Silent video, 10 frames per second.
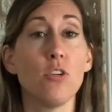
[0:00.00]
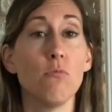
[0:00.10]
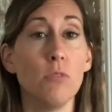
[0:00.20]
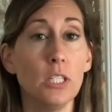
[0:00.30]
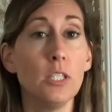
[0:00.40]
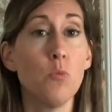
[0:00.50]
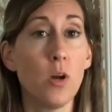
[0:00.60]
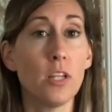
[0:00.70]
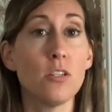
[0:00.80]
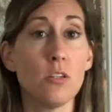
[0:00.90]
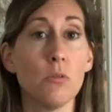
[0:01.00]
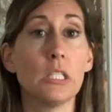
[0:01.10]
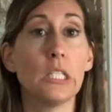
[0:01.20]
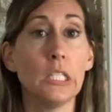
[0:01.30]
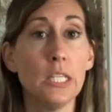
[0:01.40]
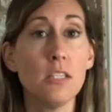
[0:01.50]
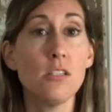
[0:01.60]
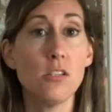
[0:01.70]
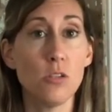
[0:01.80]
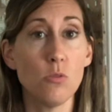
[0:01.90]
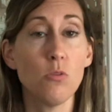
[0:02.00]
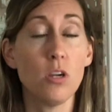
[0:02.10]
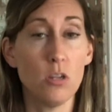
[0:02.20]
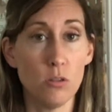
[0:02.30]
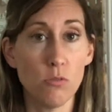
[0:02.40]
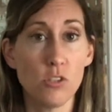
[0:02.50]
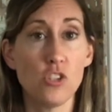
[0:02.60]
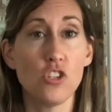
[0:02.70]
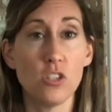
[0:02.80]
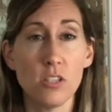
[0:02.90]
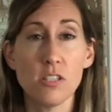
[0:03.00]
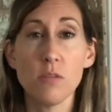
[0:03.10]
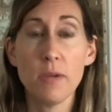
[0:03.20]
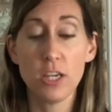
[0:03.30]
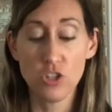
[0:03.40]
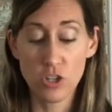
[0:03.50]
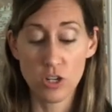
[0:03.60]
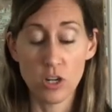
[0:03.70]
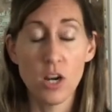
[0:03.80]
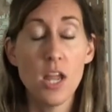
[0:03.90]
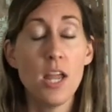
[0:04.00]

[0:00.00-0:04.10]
you really want to do at least 2 coats just to make sure